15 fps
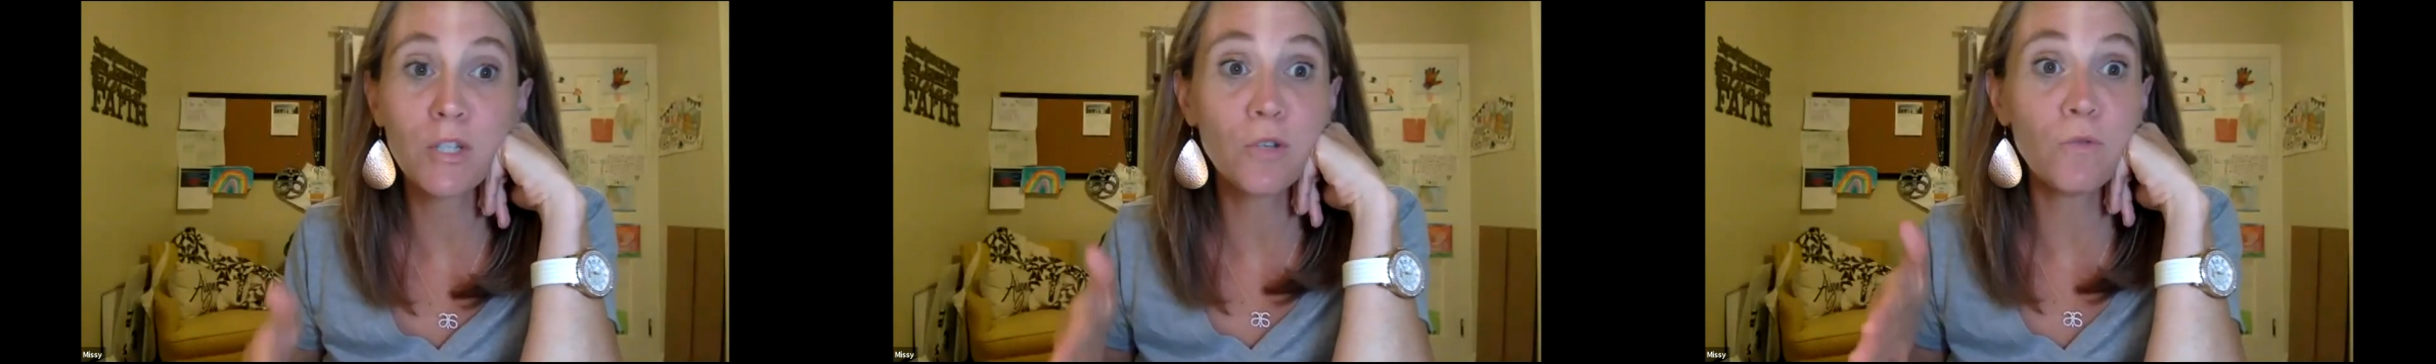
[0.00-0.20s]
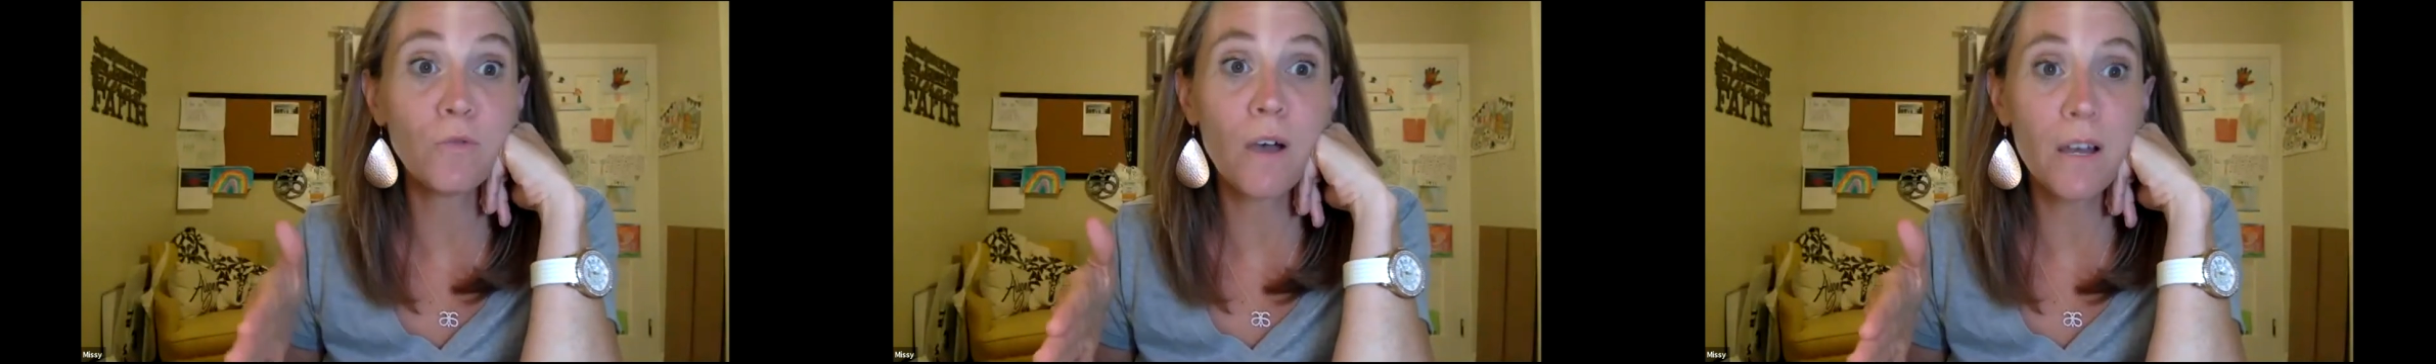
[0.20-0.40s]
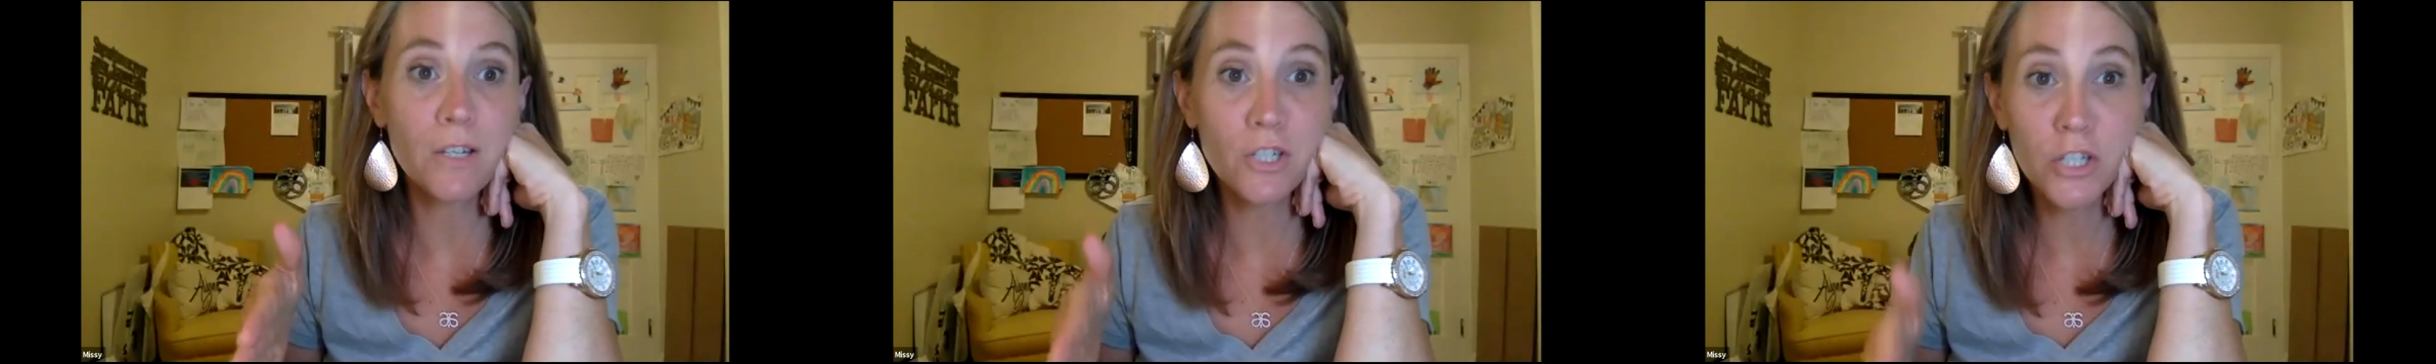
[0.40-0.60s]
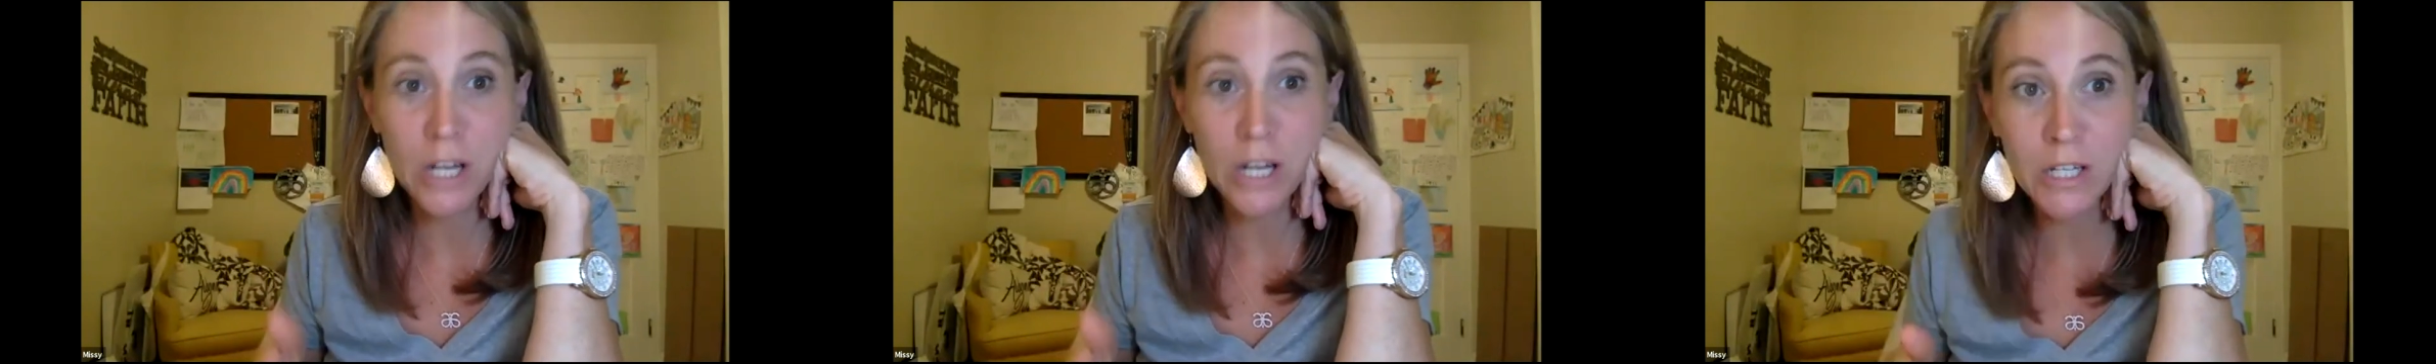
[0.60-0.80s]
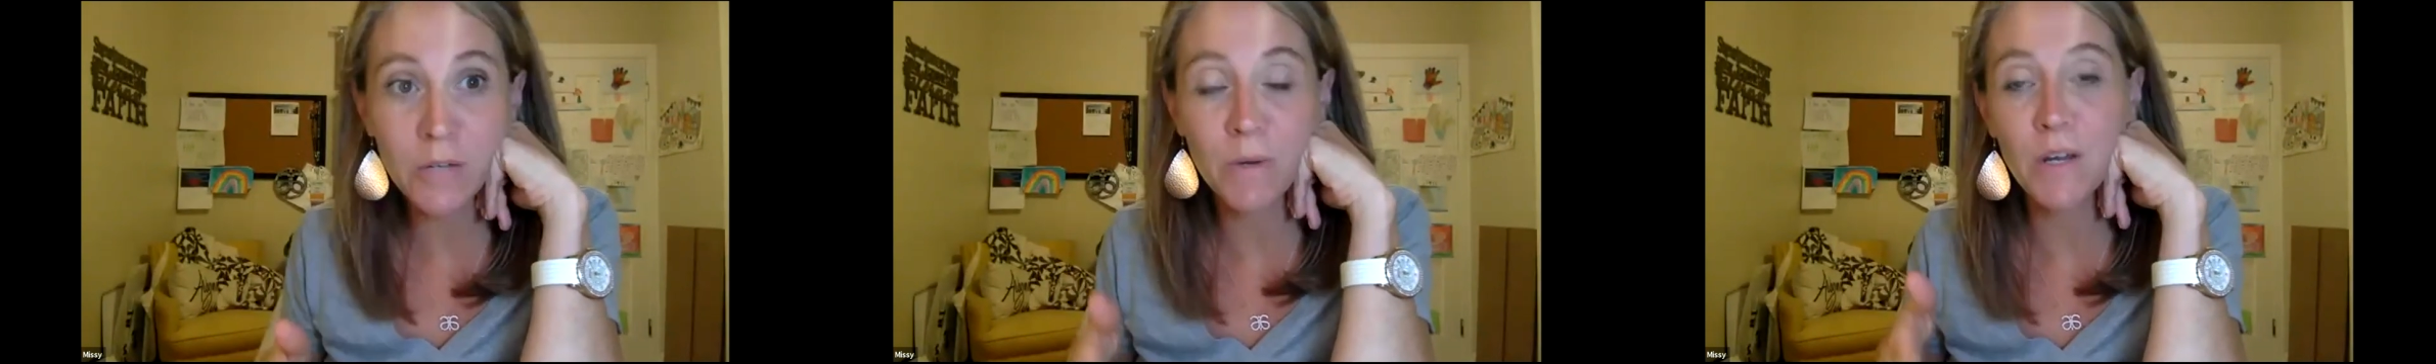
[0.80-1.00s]
to on
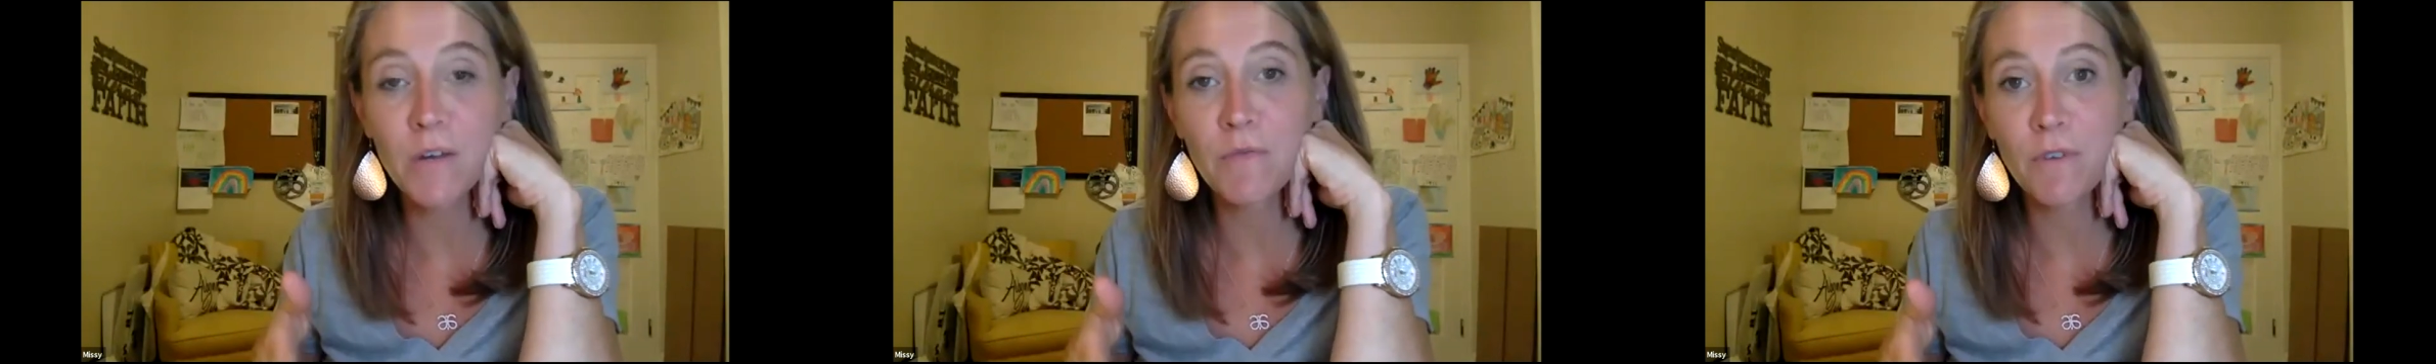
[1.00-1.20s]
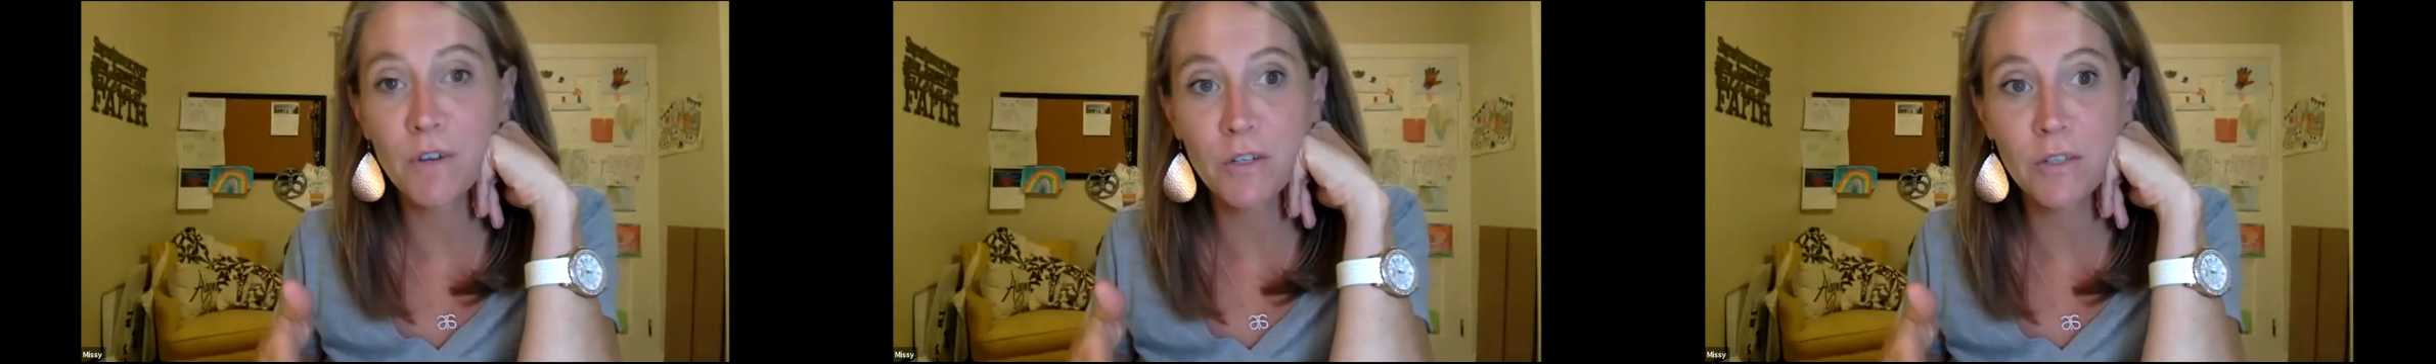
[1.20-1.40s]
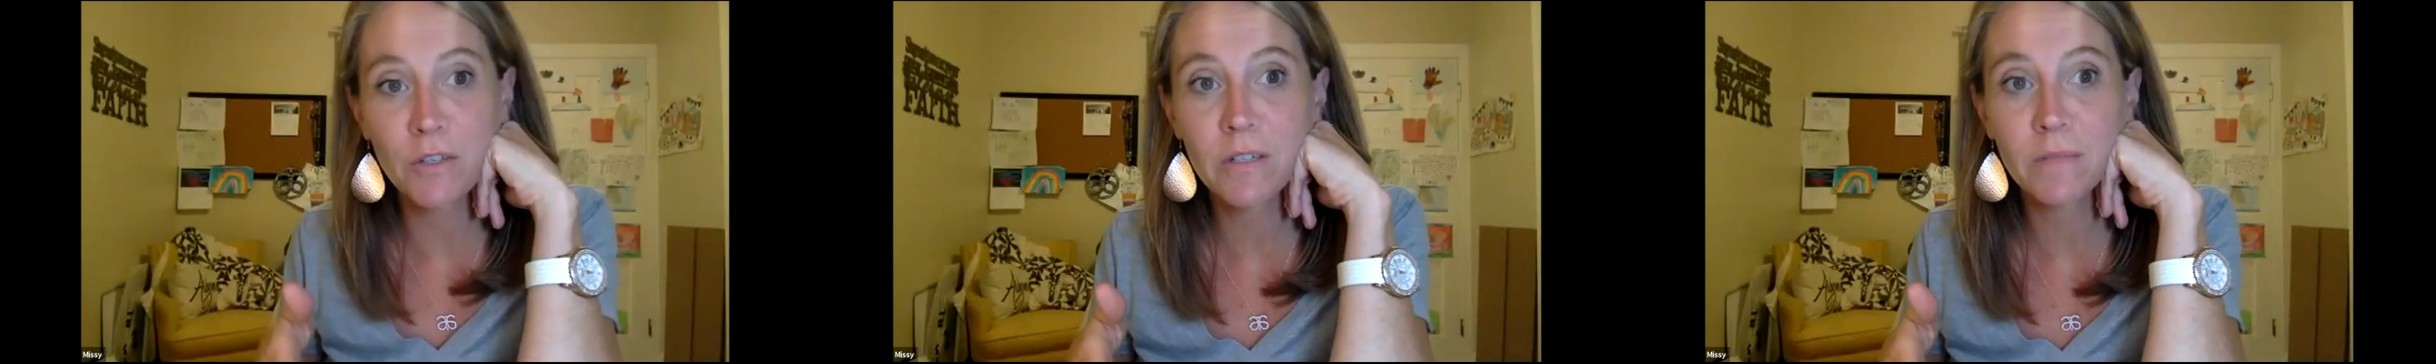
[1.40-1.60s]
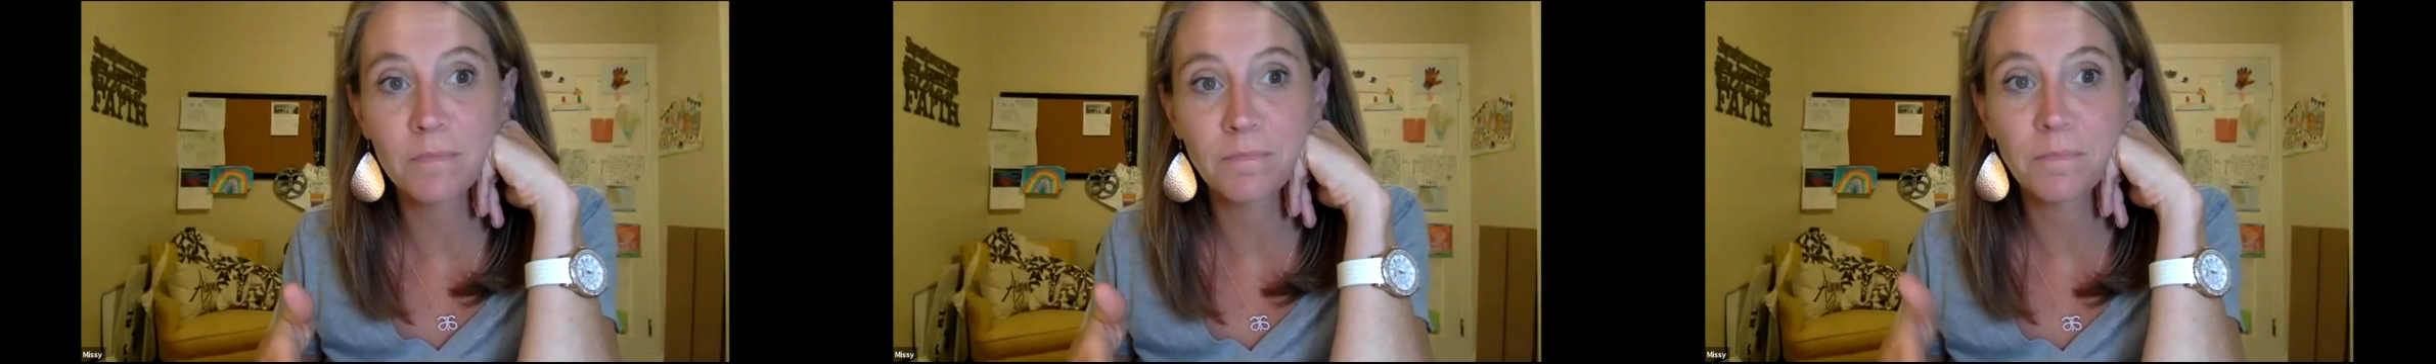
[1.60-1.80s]
January 1st?